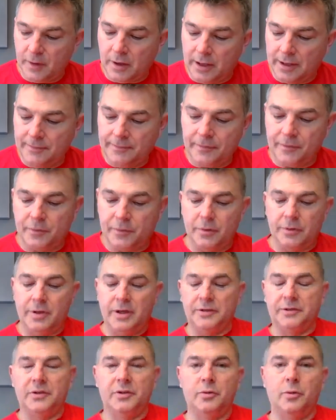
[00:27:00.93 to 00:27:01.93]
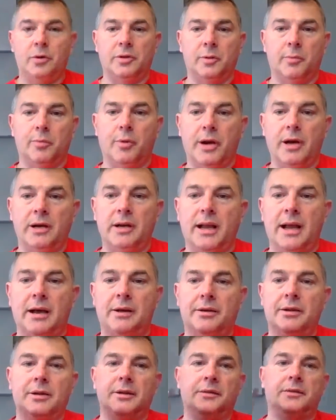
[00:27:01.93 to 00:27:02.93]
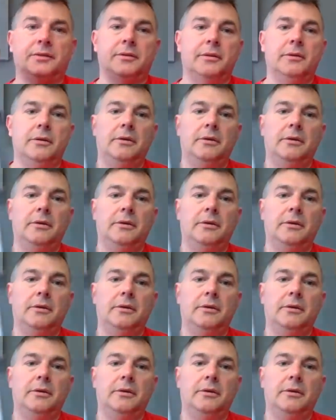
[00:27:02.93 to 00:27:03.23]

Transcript: All right. So this is what the breakdown is.